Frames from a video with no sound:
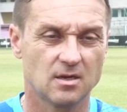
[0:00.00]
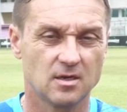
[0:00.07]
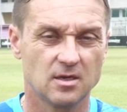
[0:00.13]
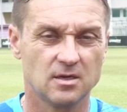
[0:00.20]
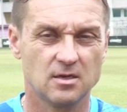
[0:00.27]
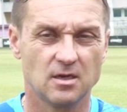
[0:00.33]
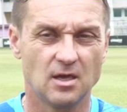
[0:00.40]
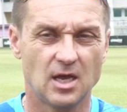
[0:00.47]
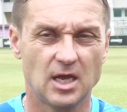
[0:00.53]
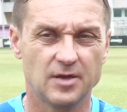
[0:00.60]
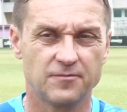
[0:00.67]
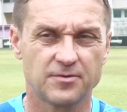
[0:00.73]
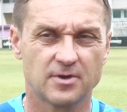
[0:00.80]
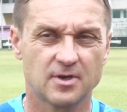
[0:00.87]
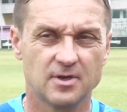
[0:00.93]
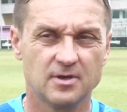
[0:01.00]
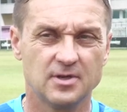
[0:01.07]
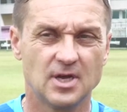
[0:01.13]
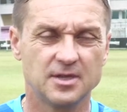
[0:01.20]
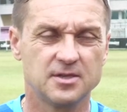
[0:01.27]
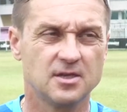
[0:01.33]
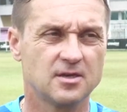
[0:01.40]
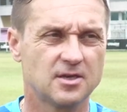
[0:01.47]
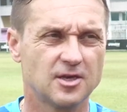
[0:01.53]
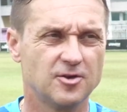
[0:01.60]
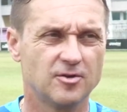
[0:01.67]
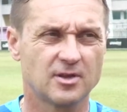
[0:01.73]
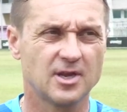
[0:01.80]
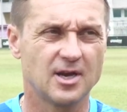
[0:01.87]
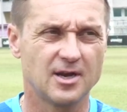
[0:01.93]
In the life, nothing
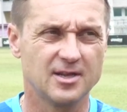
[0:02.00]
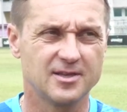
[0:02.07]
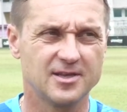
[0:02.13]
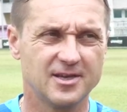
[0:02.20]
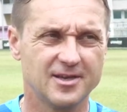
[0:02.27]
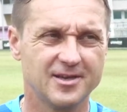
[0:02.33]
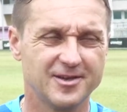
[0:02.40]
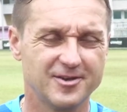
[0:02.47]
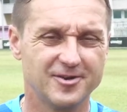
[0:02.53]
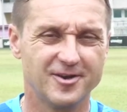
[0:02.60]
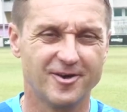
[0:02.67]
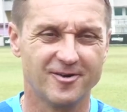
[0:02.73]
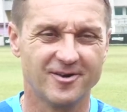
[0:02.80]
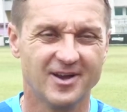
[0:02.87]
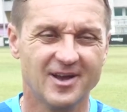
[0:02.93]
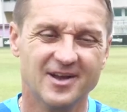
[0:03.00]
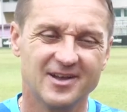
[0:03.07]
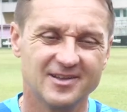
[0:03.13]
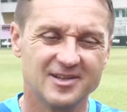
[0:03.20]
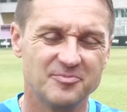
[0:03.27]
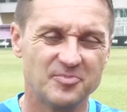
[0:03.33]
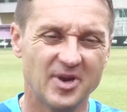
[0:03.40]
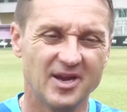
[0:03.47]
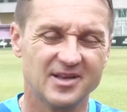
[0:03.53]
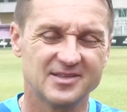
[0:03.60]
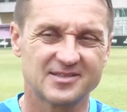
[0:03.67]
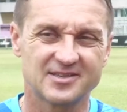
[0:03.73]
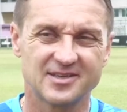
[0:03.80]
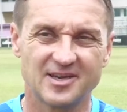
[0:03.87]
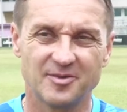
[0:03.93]
cannot guarantee, you know,
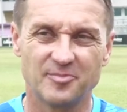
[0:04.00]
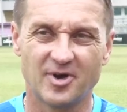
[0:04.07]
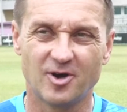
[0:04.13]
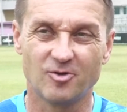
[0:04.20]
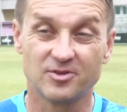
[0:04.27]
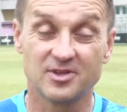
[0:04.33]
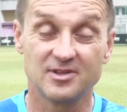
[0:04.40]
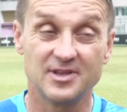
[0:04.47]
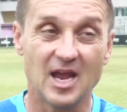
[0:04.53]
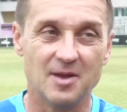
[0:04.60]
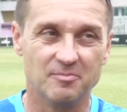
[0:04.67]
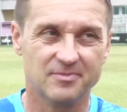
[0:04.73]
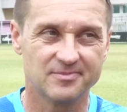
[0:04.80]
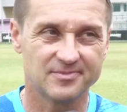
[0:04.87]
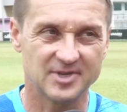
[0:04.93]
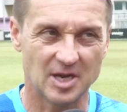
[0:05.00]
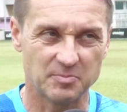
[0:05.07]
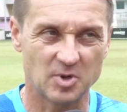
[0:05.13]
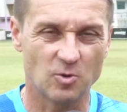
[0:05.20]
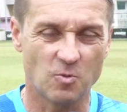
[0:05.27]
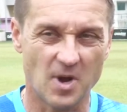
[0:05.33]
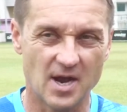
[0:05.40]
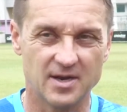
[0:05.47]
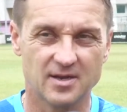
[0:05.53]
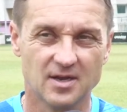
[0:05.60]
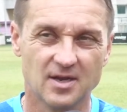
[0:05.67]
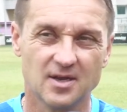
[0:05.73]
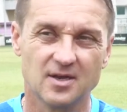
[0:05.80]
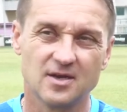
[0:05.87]
depends about them, number one.